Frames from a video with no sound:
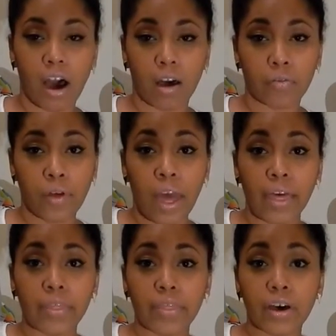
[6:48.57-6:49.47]
off
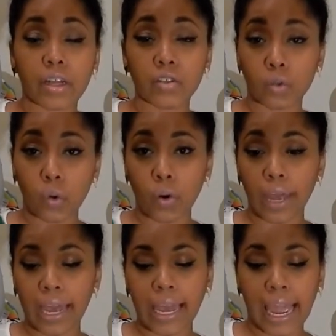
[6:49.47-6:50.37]
the
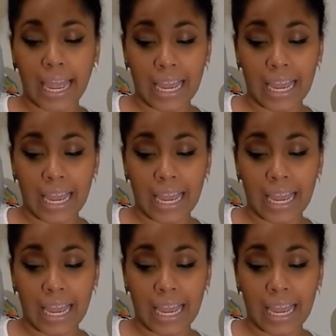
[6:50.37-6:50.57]
toy,